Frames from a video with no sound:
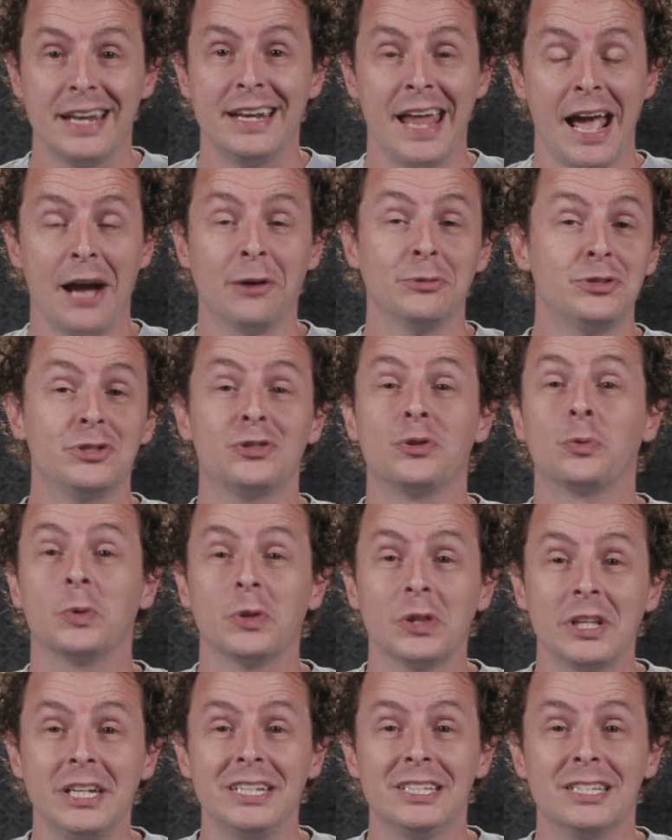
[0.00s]
announced the
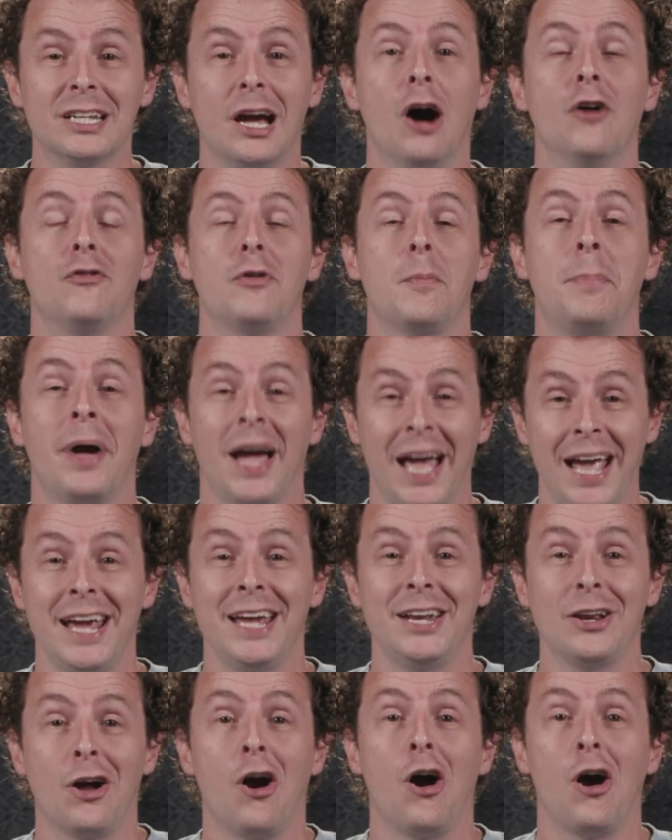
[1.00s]
release of a
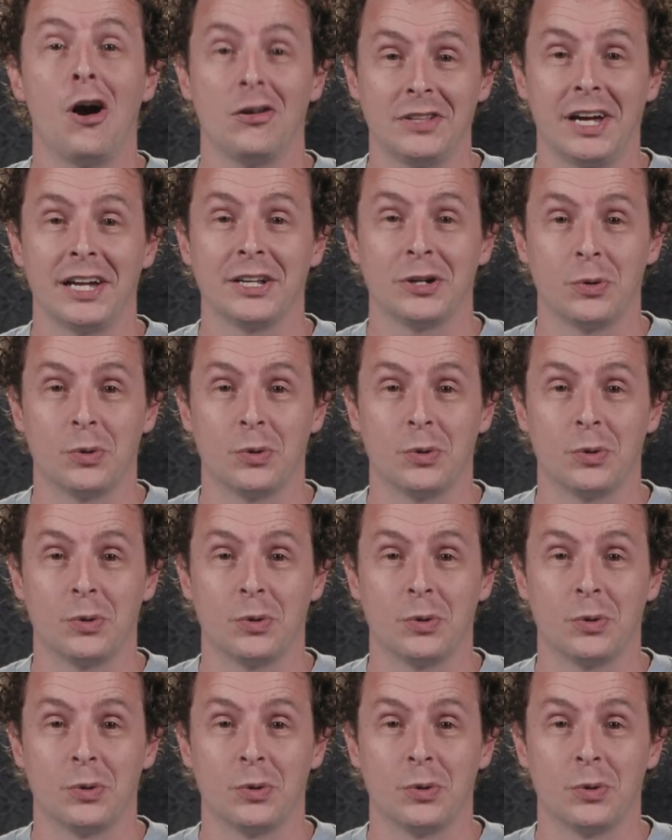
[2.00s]
paid online